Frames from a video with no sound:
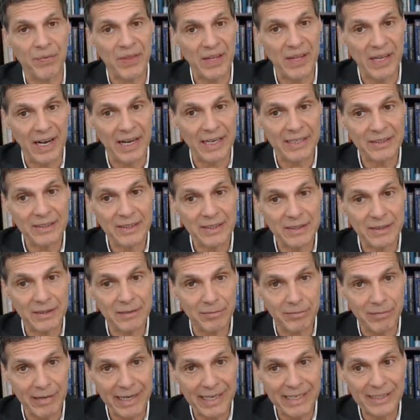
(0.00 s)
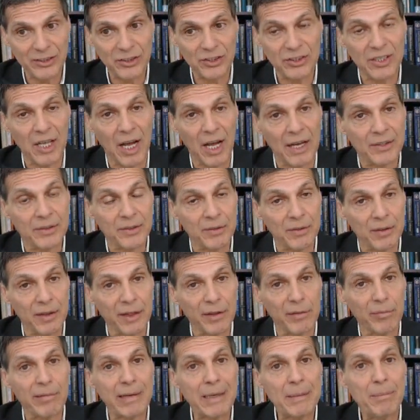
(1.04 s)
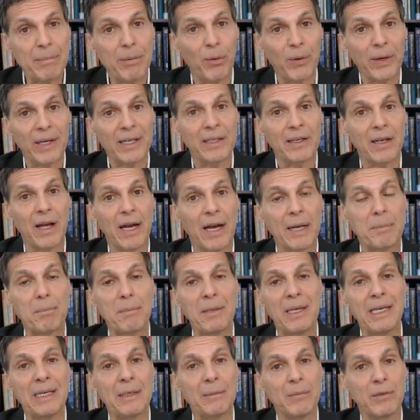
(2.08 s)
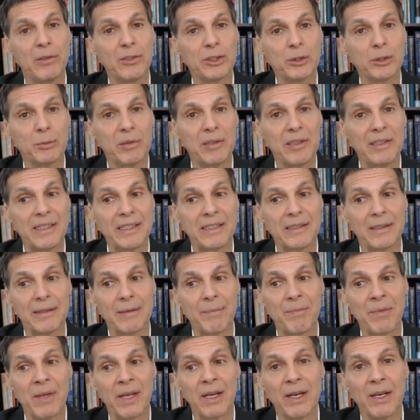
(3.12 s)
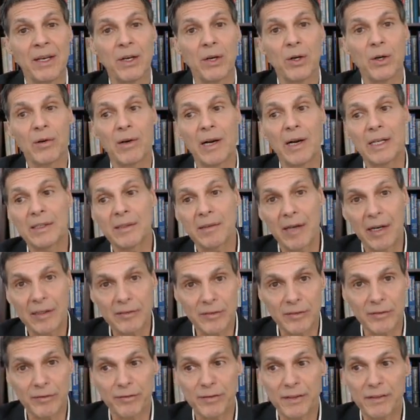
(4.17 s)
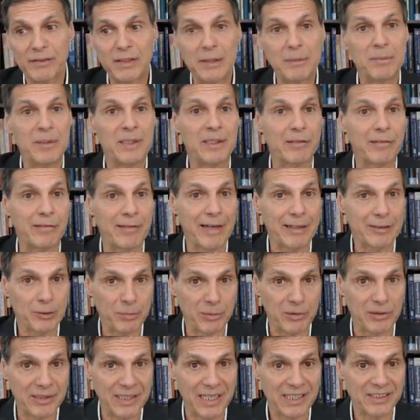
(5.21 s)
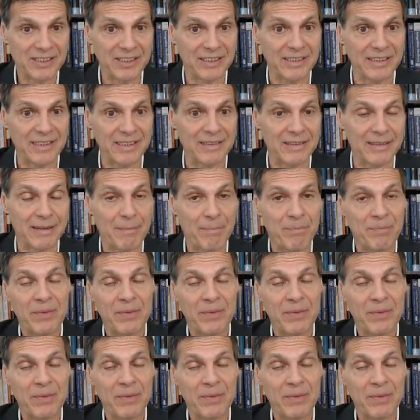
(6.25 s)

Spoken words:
The ideal range is under 3.9 millimoles per liter or under 150 milligrams per deciliter.